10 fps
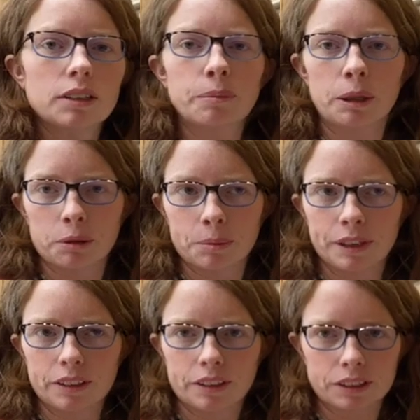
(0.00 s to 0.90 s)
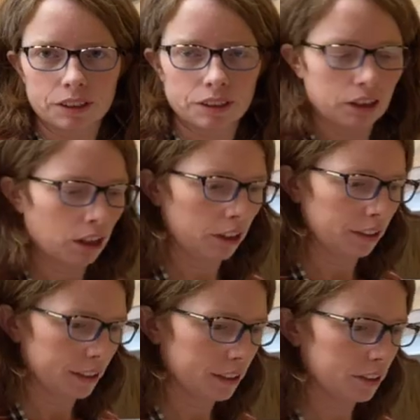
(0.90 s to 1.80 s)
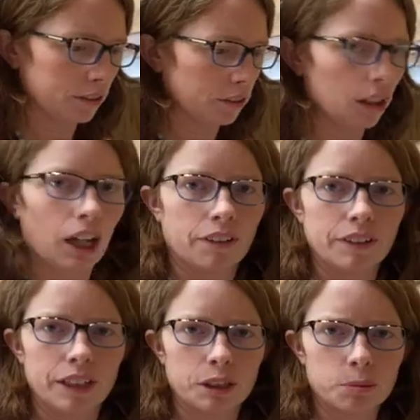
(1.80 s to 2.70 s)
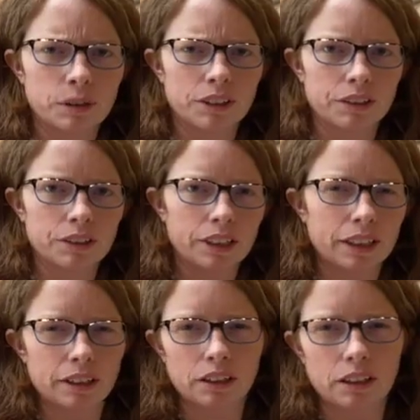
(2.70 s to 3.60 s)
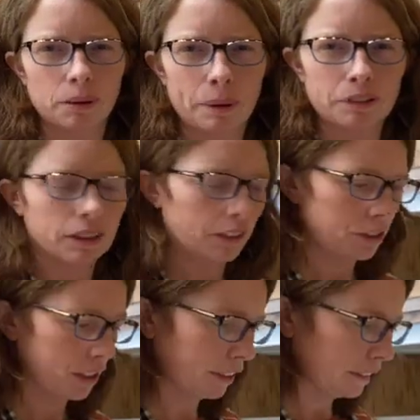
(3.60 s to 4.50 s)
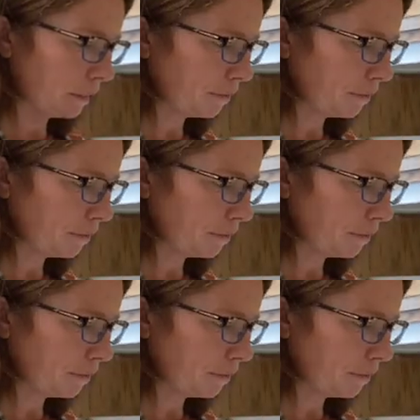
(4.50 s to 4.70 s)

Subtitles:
bear with me because there's a long list of a lot of things, but there's like little amounts of each thing.